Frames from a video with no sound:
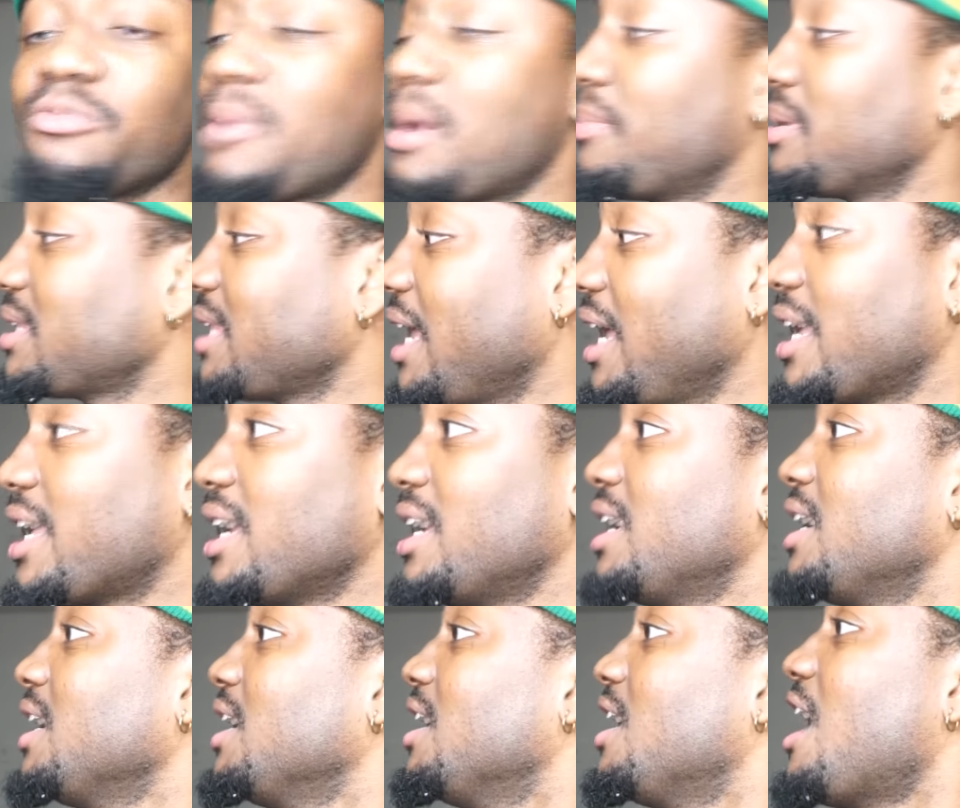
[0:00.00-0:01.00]
remember
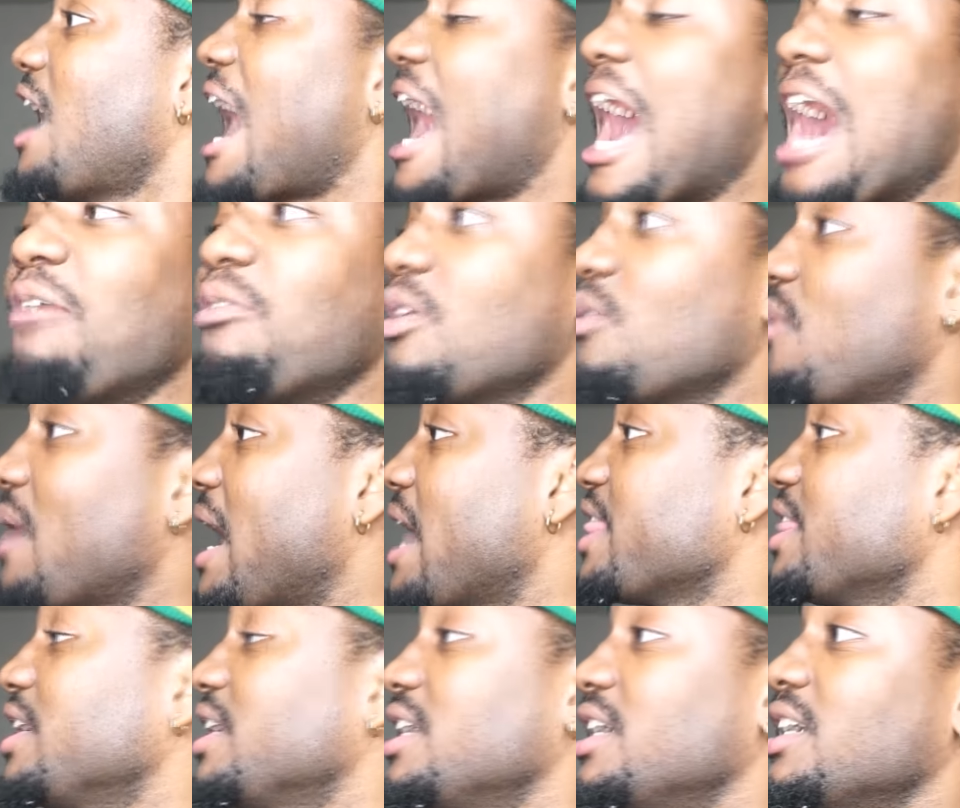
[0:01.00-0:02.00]
thinking, I would
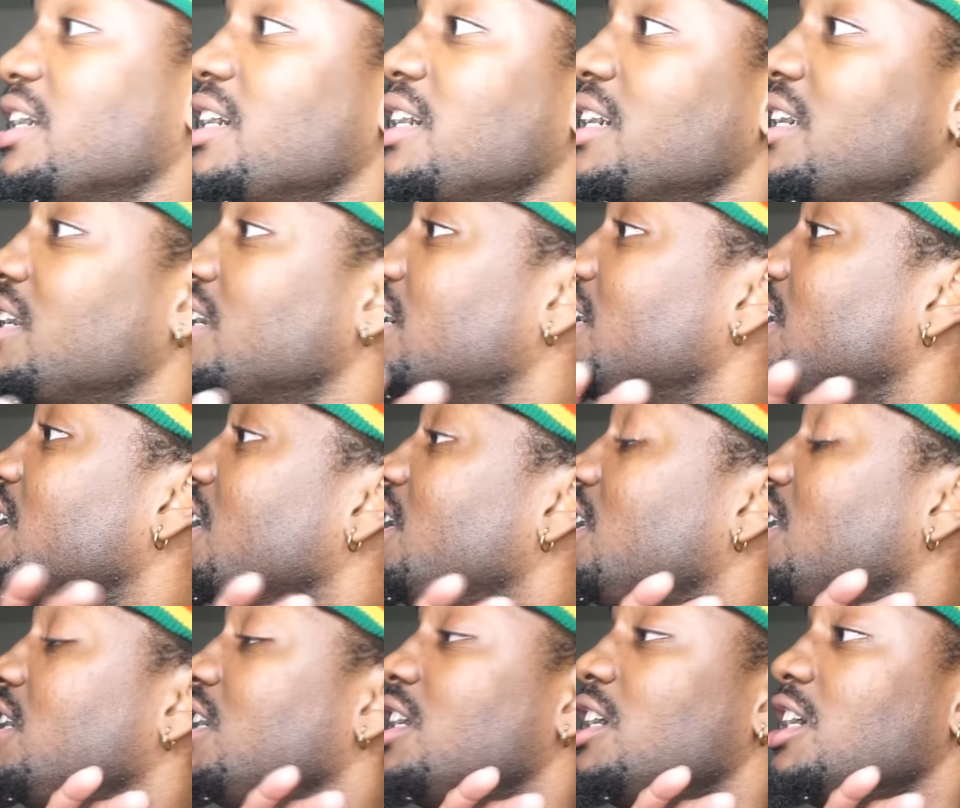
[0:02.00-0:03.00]
rather
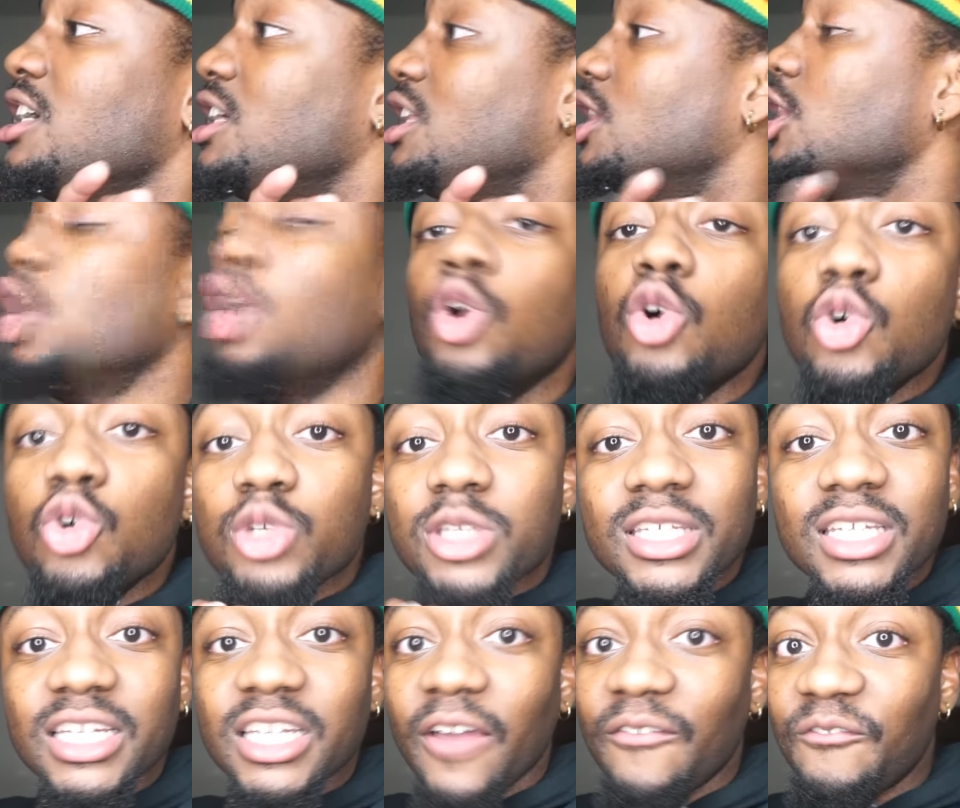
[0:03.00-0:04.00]
lose
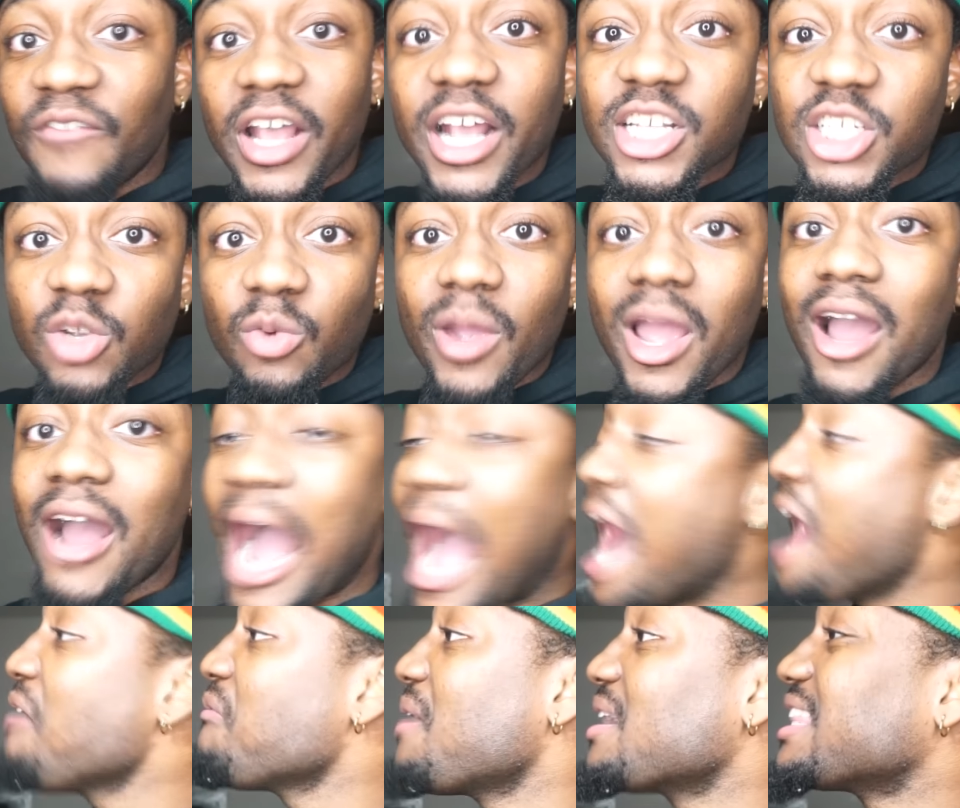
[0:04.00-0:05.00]
in the division round.
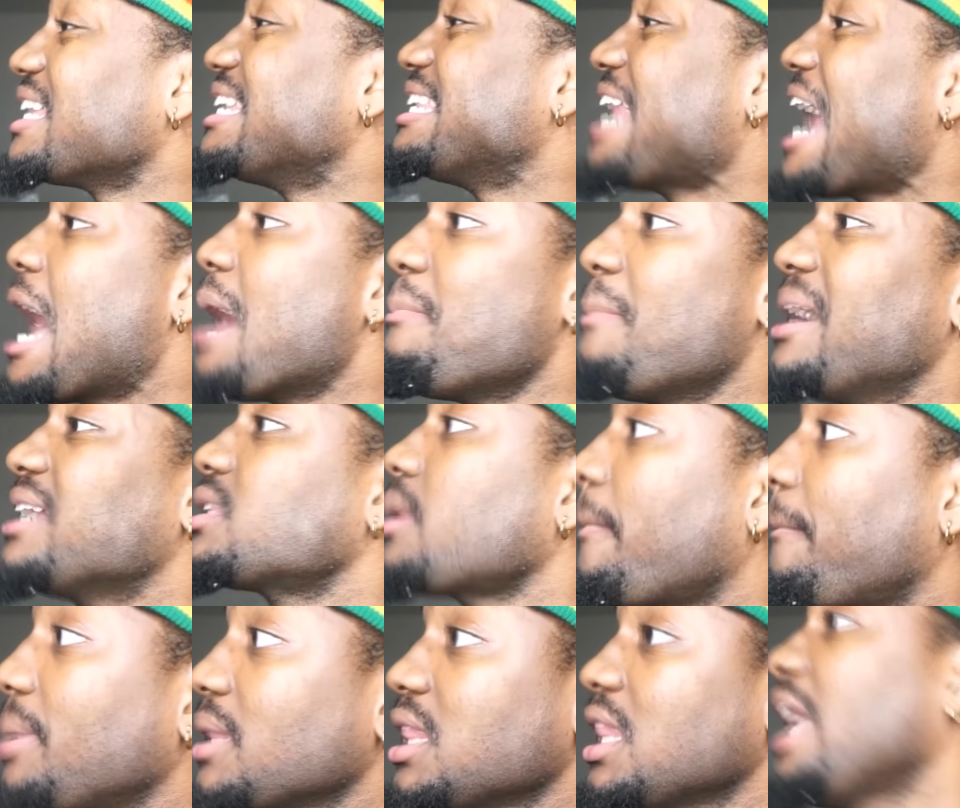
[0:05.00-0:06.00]
I'd rather not make
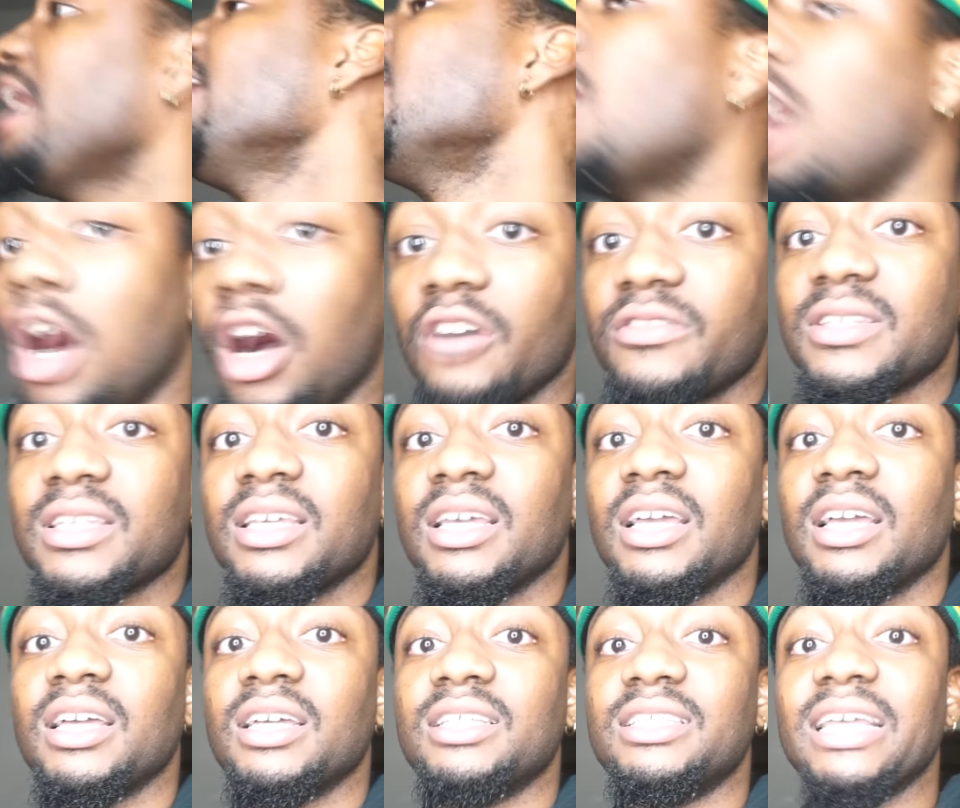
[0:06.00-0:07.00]
the playoffs
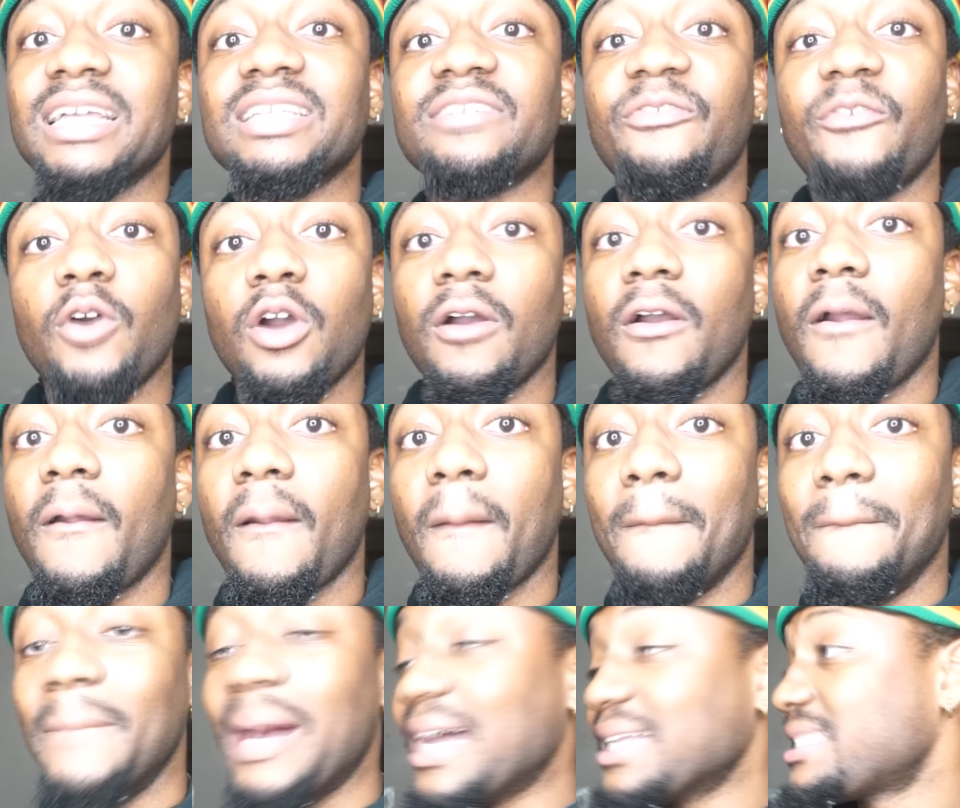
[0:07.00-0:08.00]
than for
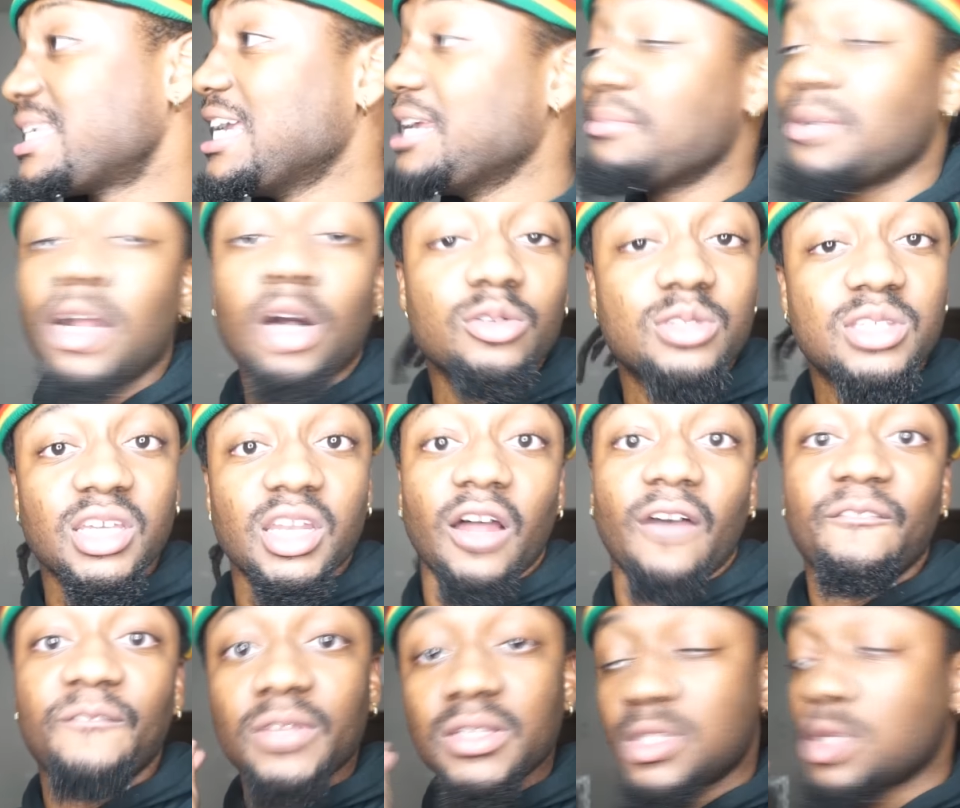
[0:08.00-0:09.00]
my team to go to
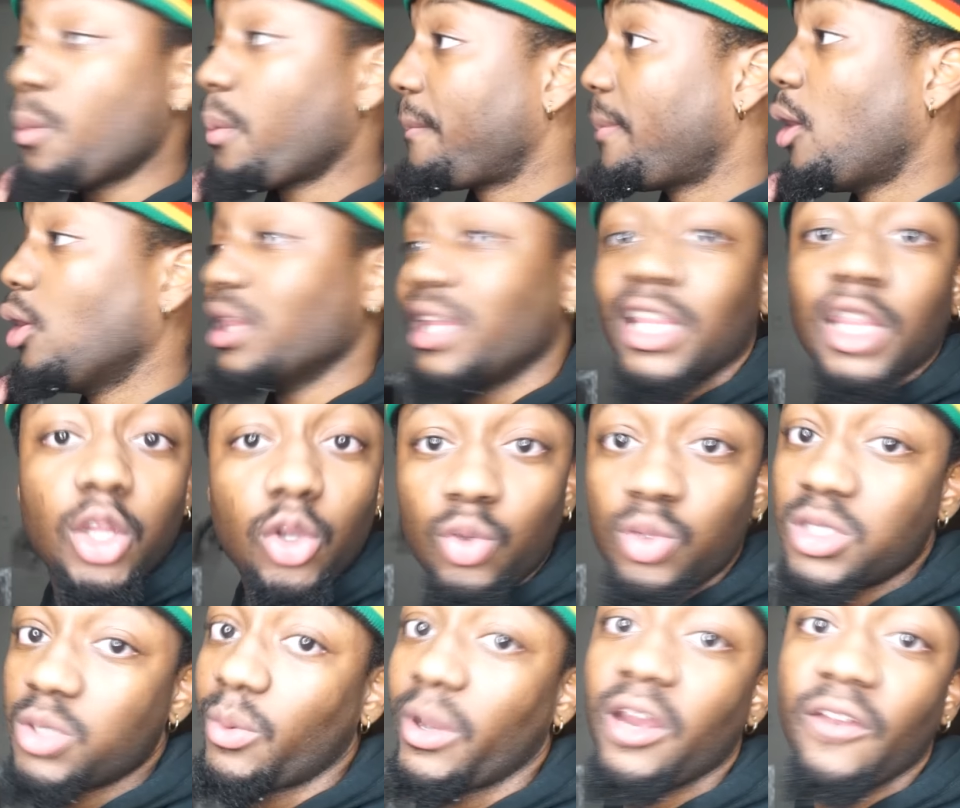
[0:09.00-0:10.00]
the Super Bowl and
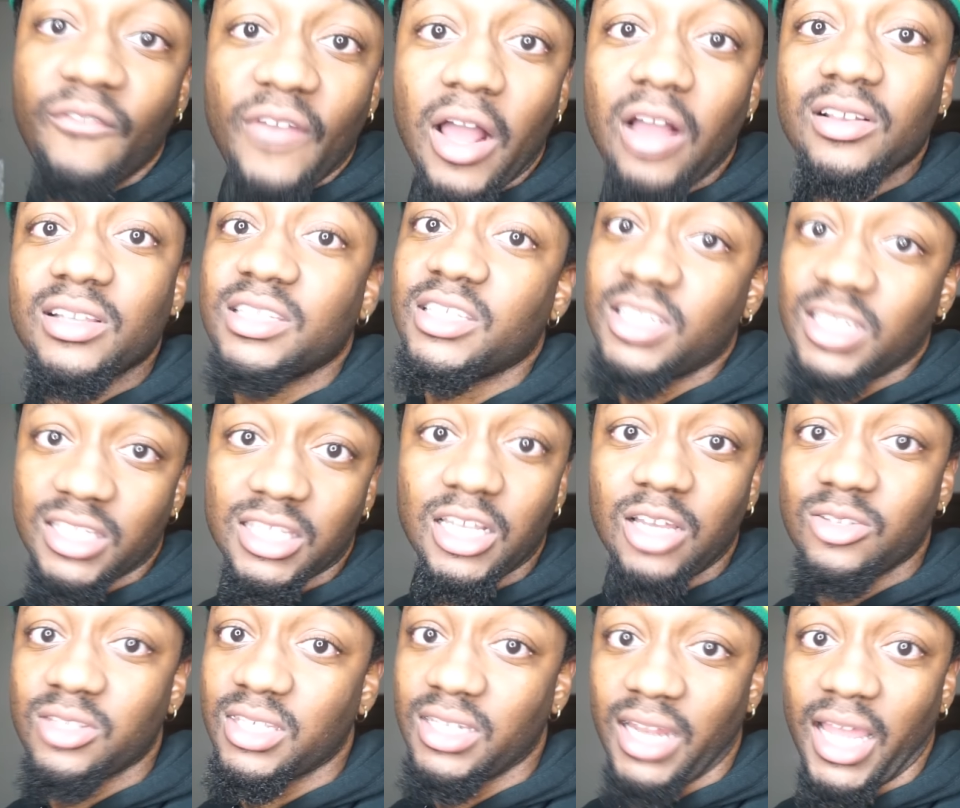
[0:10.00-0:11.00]
lose the way the Falcons just
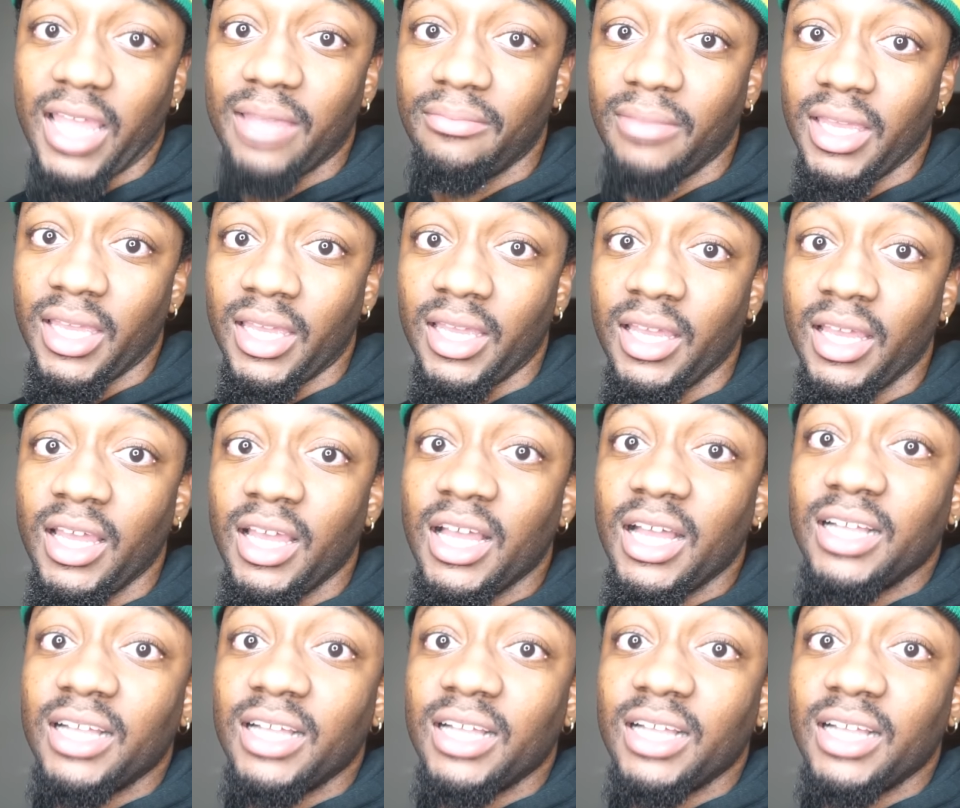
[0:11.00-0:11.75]
lost tonight, man.